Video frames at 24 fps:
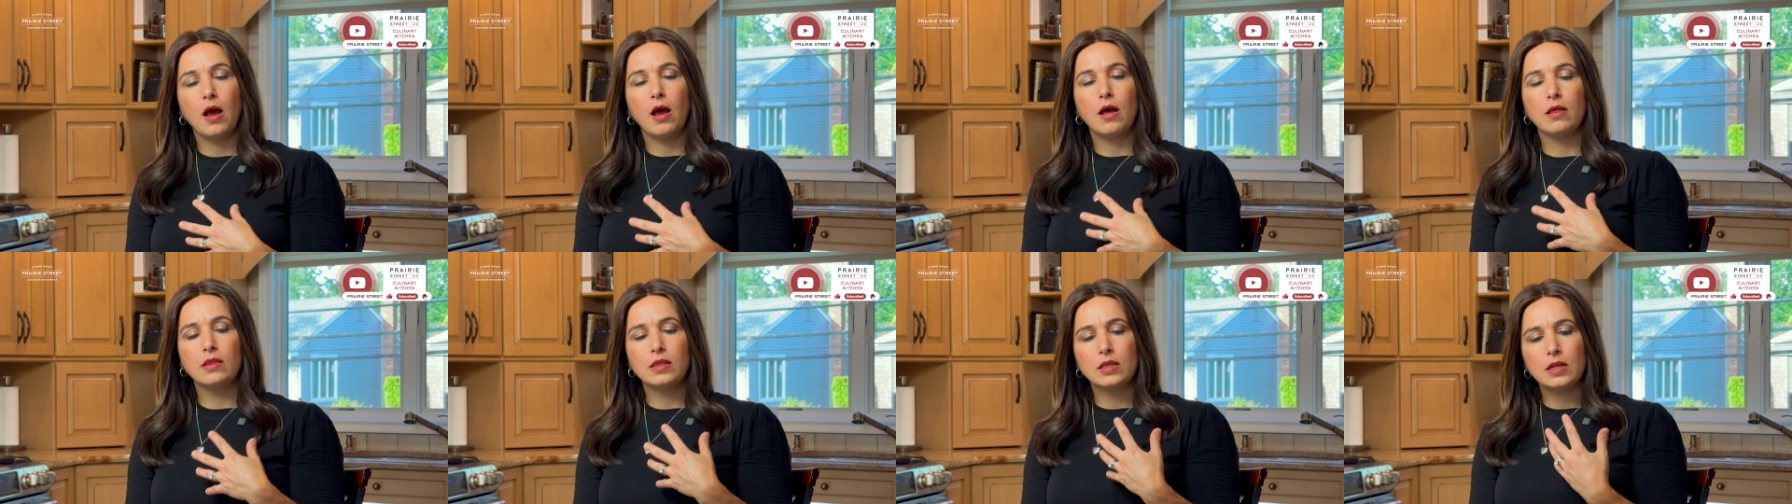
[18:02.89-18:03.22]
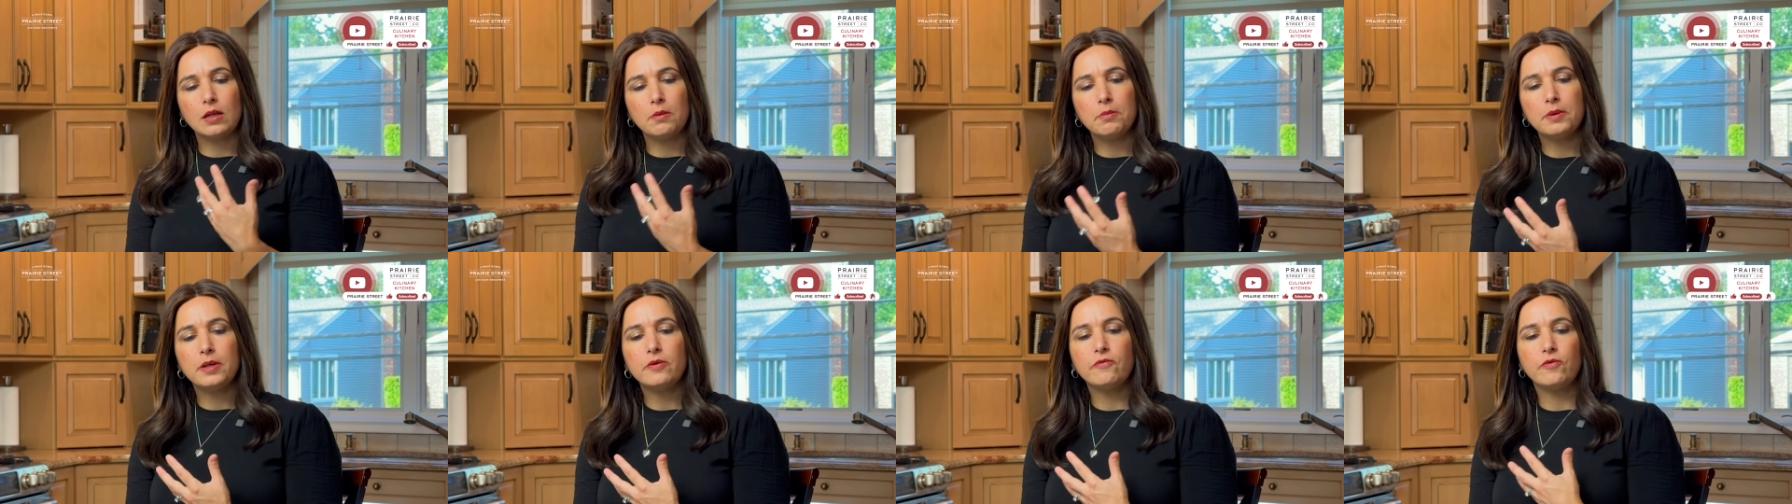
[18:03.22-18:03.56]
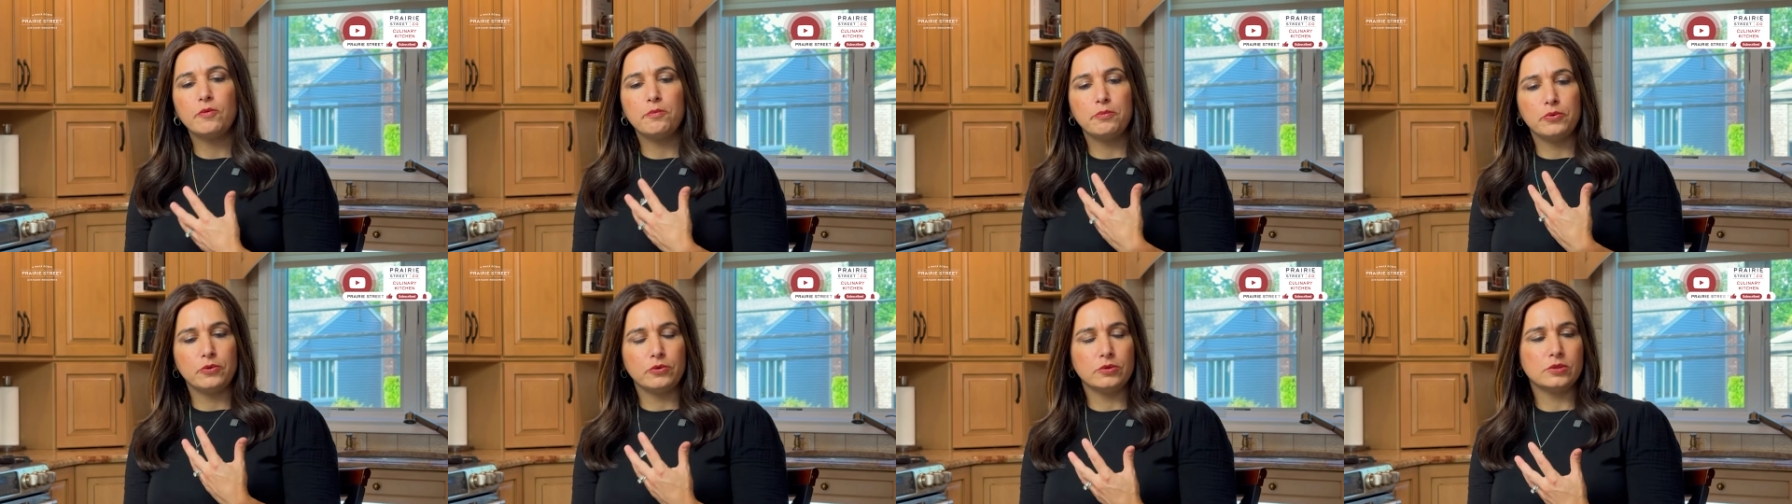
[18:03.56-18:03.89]
a little bit of a
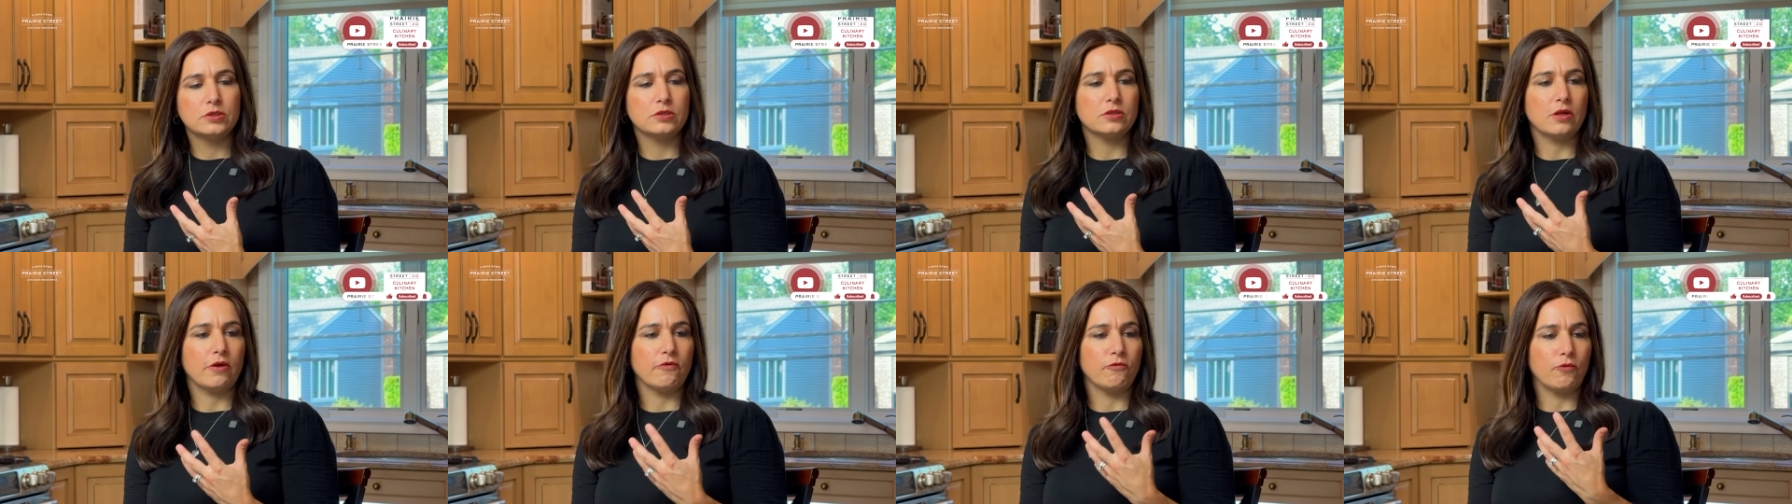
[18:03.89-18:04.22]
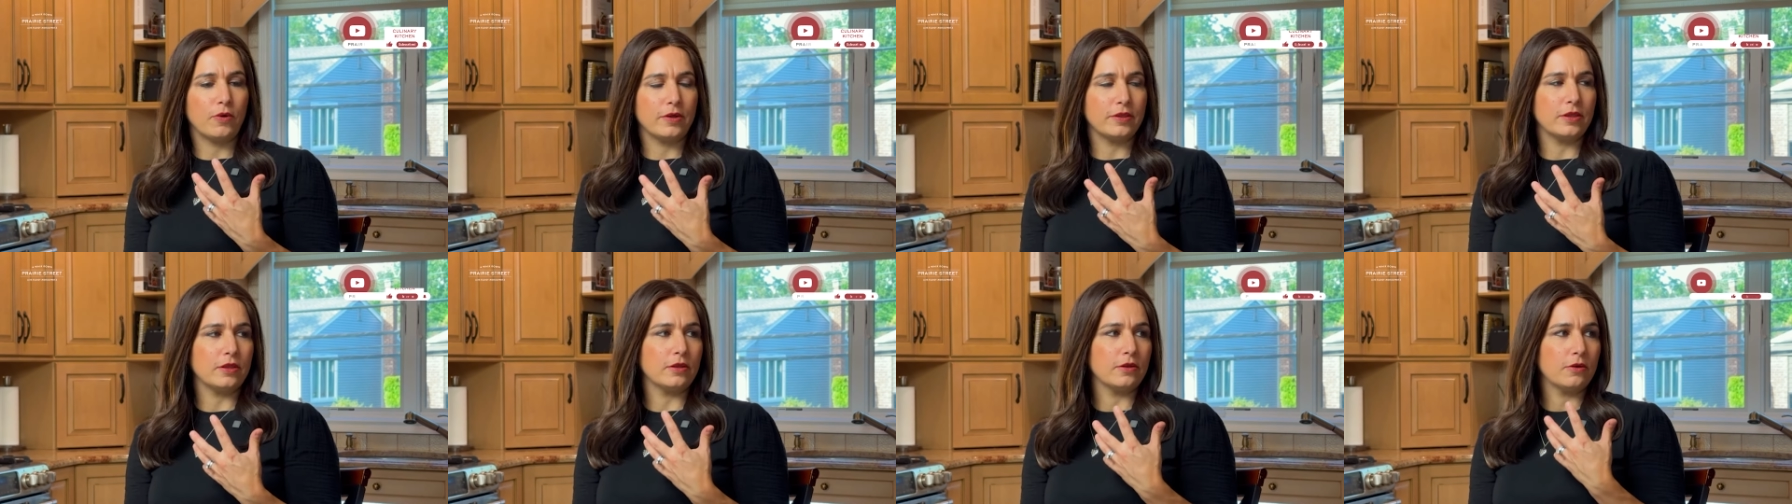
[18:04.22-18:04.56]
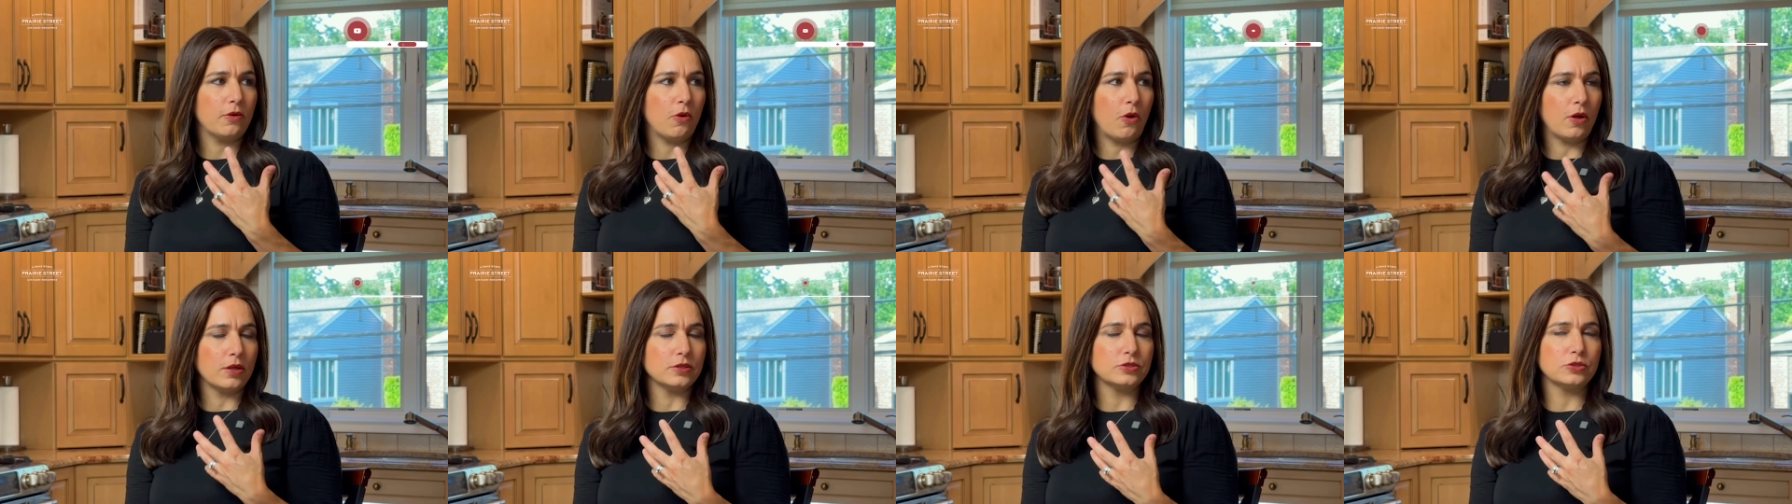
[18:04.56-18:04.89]
boost of what
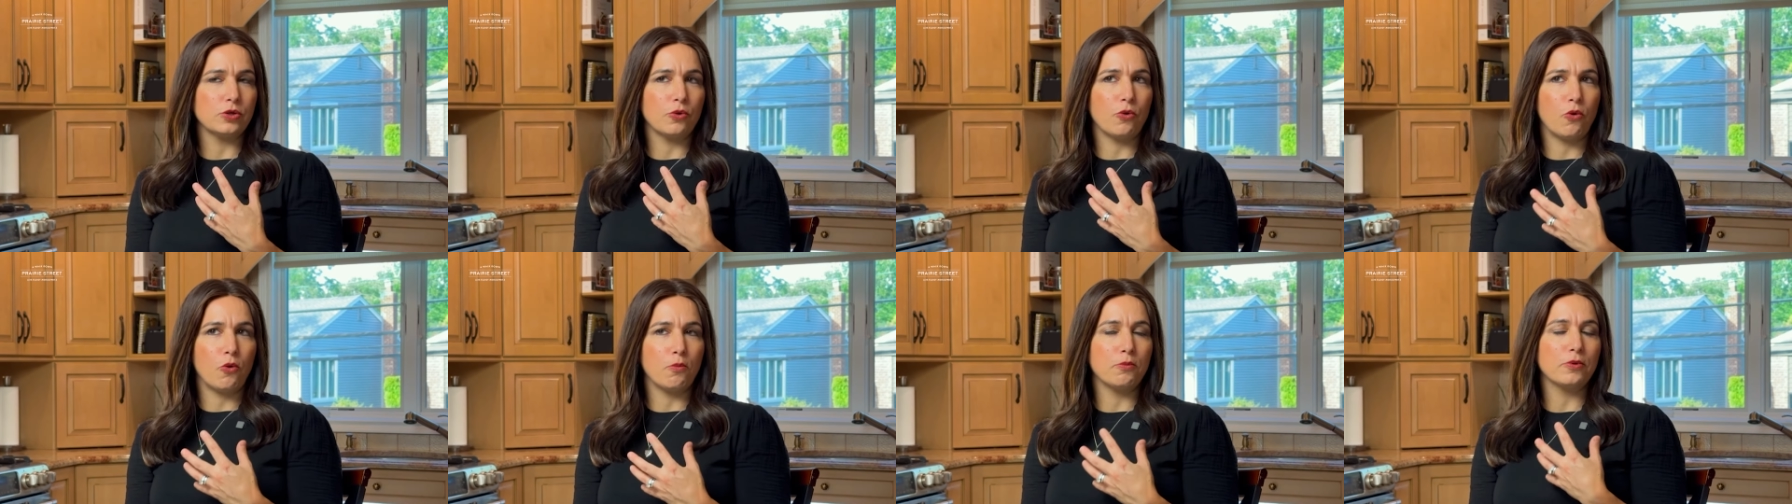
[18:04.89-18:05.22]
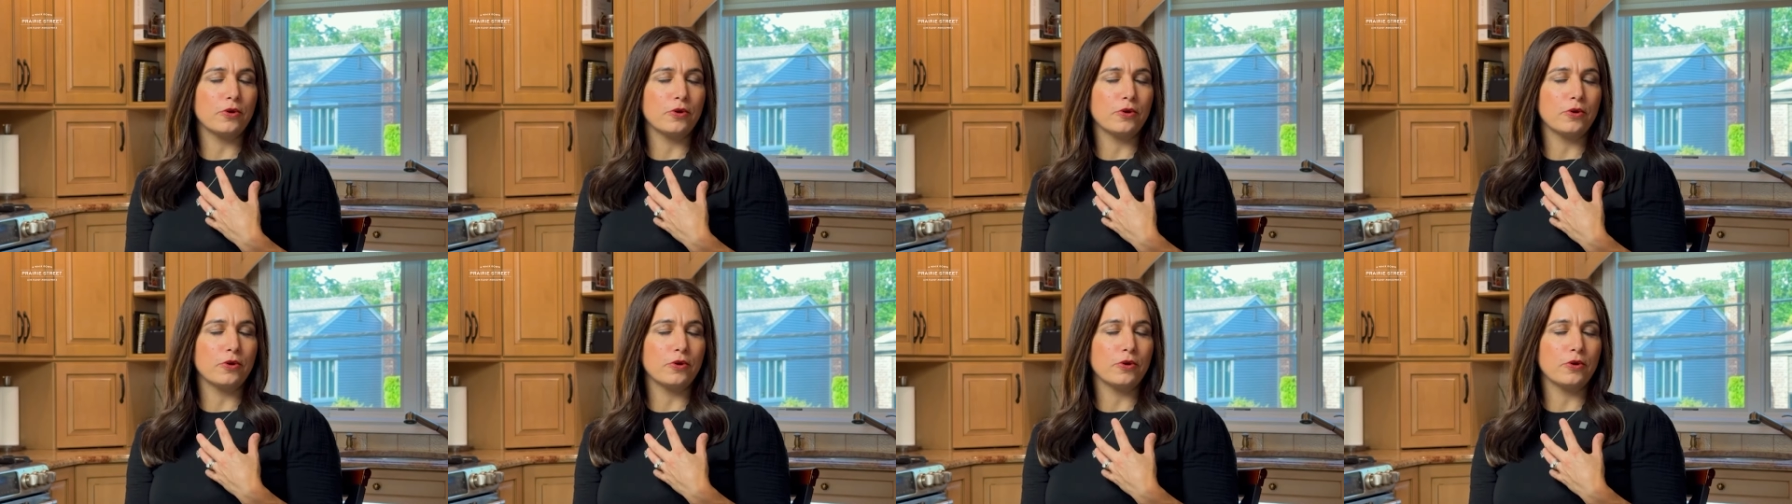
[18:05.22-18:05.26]
also home